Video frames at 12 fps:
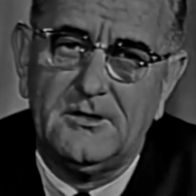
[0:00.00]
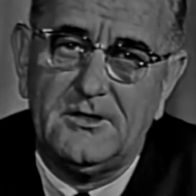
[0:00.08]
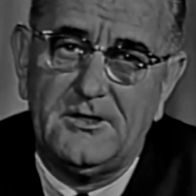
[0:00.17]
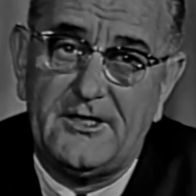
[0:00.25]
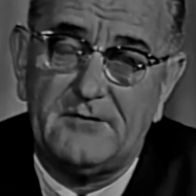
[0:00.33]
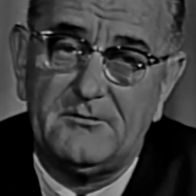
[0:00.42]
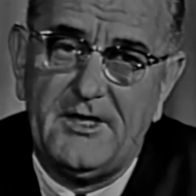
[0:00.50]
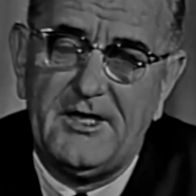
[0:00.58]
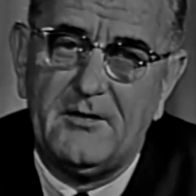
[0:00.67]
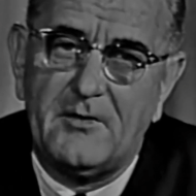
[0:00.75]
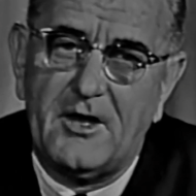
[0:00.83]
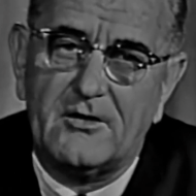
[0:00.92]
yet
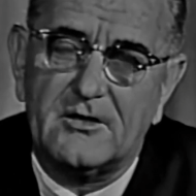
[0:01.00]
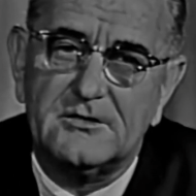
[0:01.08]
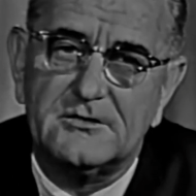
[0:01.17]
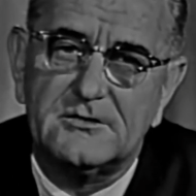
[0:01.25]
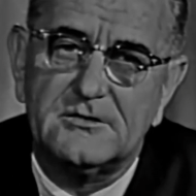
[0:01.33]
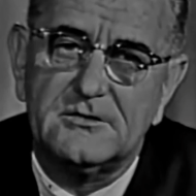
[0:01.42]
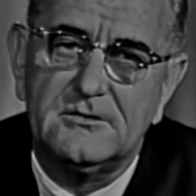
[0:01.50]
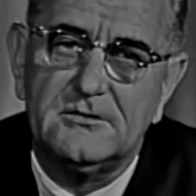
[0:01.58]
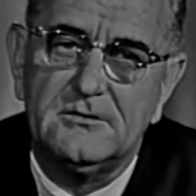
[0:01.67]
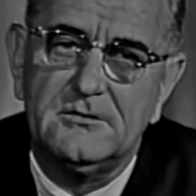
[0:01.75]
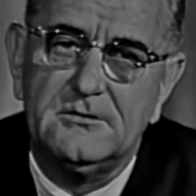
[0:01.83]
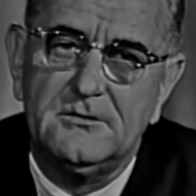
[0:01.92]
many Americans
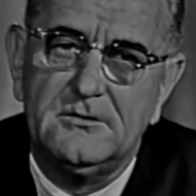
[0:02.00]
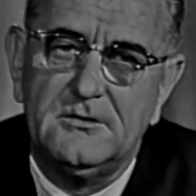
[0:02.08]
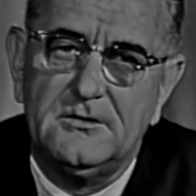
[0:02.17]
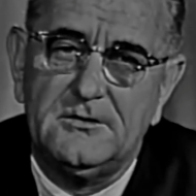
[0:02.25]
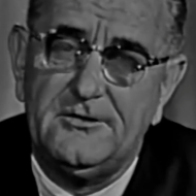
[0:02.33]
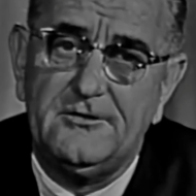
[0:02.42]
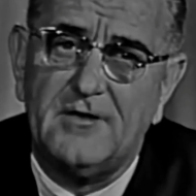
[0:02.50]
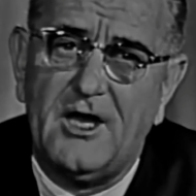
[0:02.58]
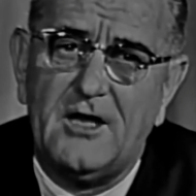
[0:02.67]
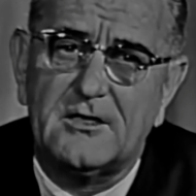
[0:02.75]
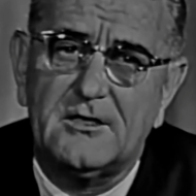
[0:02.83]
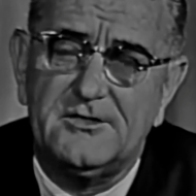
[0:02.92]
do
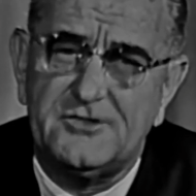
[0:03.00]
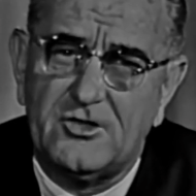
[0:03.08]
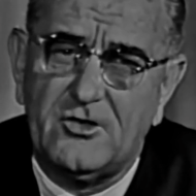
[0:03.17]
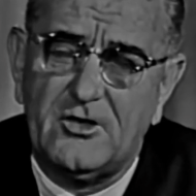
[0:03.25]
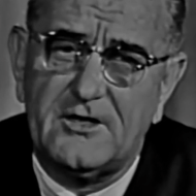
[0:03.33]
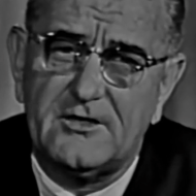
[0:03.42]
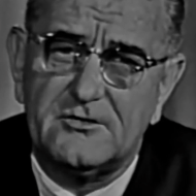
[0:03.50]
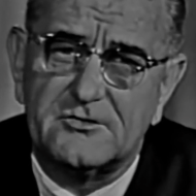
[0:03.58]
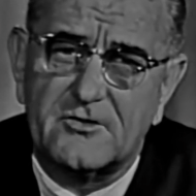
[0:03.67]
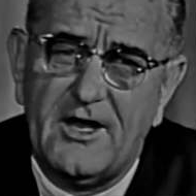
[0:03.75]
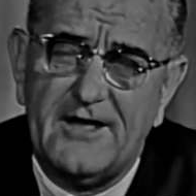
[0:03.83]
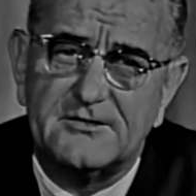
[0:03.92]
not enjoy
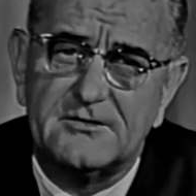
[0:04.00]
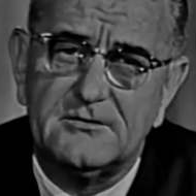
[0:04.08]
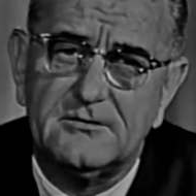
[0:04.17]
those rights.